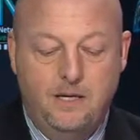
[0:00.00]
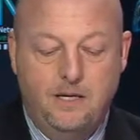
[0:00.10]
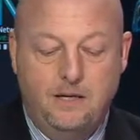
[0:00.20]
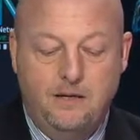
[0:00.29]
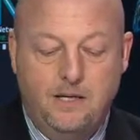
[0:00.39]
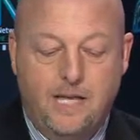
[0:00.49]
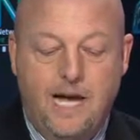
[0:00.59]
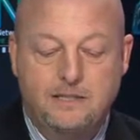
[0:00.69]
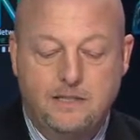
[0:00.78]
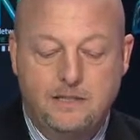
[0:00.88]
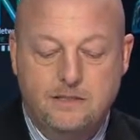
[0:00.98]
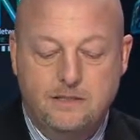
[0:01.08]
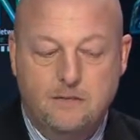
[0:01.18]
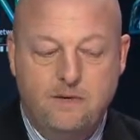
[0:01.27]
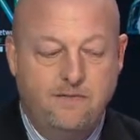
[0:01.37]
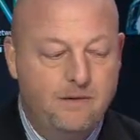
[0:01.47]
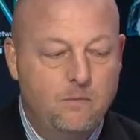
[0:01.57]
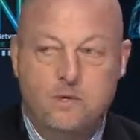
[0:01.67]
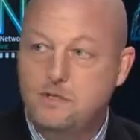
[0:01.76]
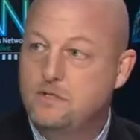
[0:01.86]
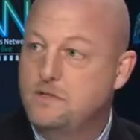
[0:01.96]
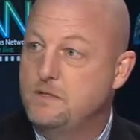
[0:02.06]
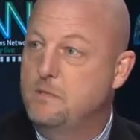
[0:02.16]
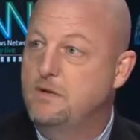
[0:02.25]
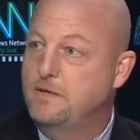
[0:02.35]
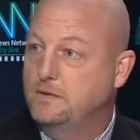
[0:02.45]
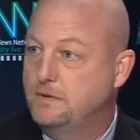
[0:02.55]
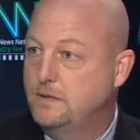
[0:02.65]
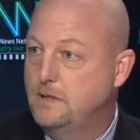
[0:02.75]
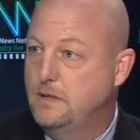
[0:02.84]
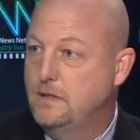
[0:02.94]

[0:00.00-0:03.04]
Lastly is we found more uses for smartphones.